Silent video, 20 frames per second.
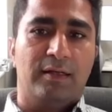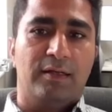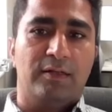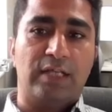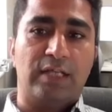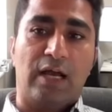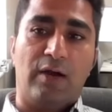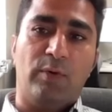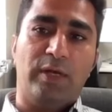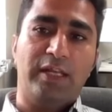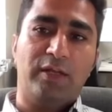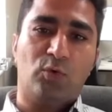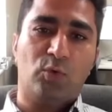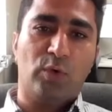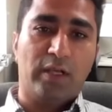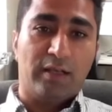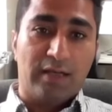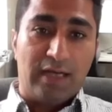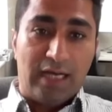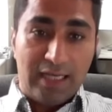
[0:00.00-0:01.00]
Very
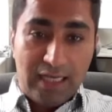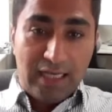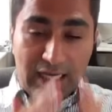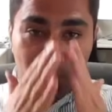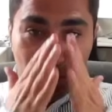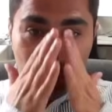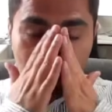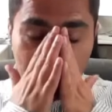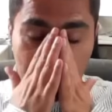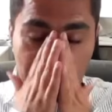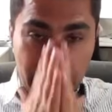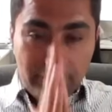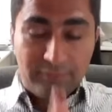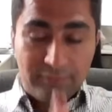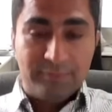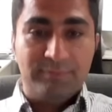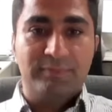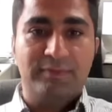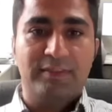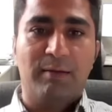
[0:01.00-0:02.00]
quick. I want to give
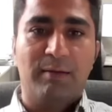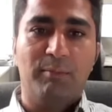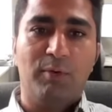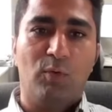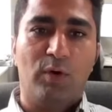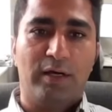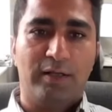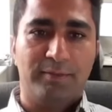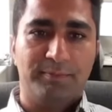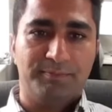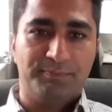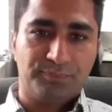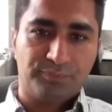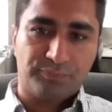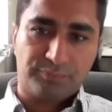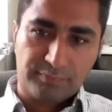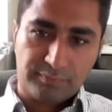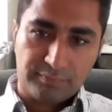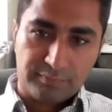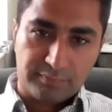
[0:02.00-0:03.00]
number one,
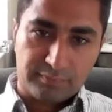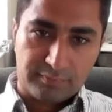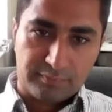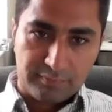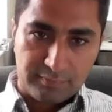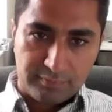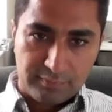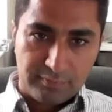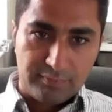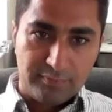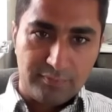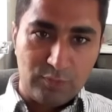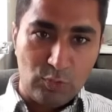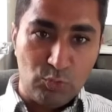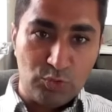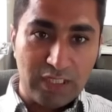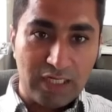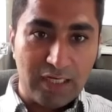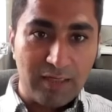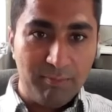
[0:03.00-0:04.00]

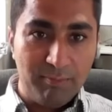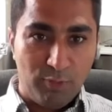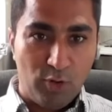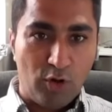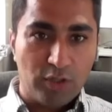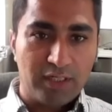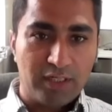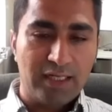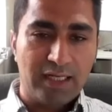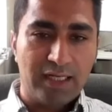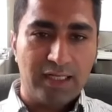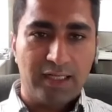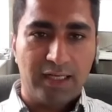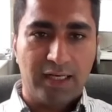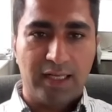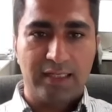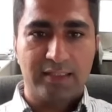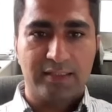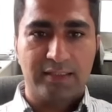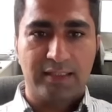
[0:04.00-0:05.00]
which are important. I
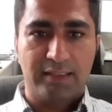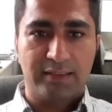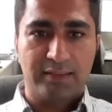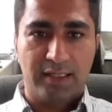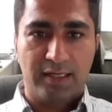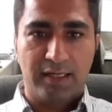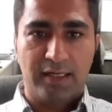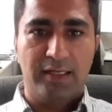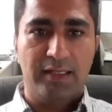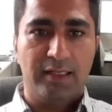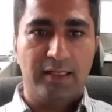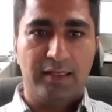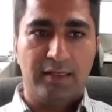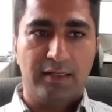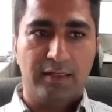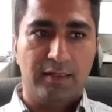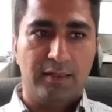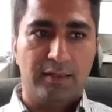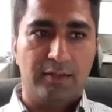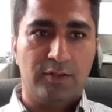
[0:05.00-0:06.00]
realize that generally
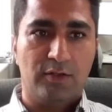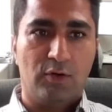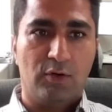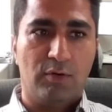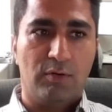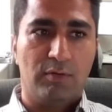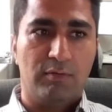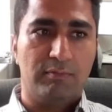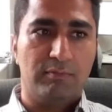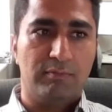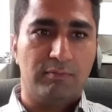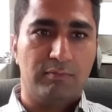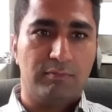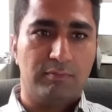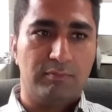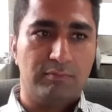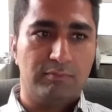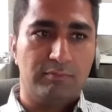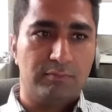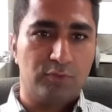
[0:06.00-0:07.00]
your
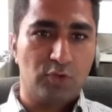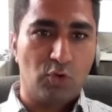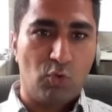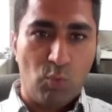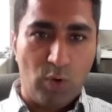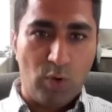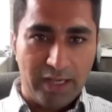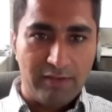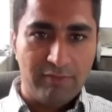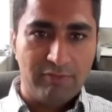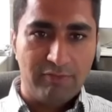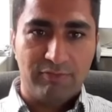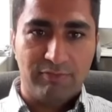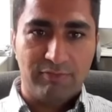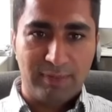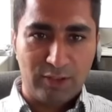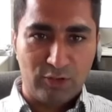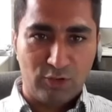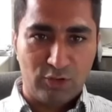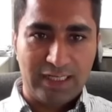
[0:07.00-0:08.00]
wife
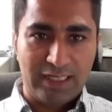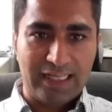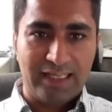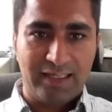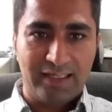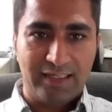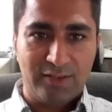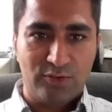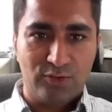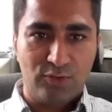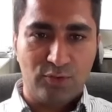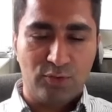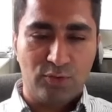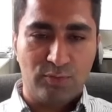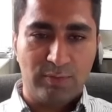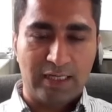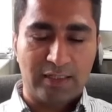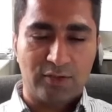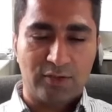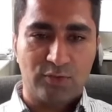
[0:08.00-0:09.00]
may not agree to go
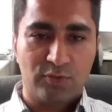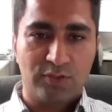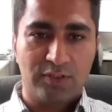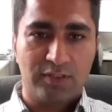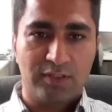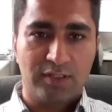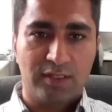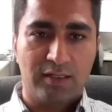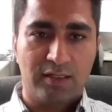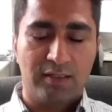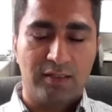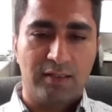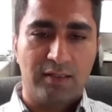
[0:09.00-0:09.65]
back to India.